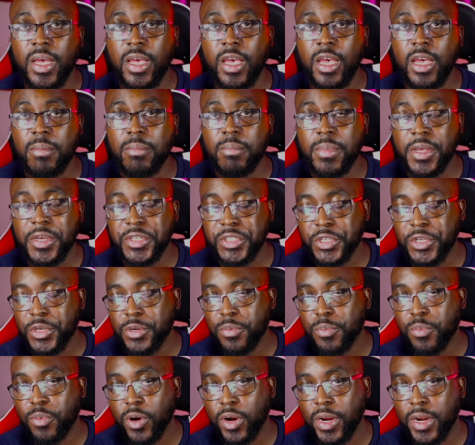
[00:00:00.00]
and make sure you
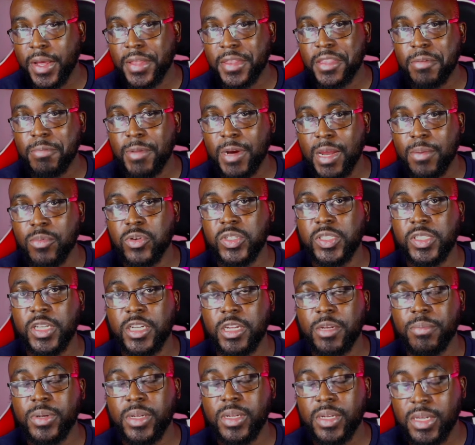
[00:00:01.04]
print out the Bible
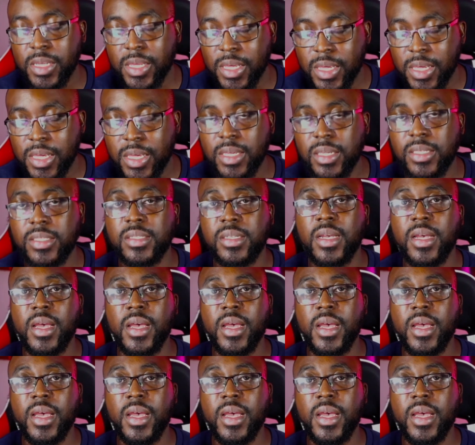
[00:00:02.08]
study, please,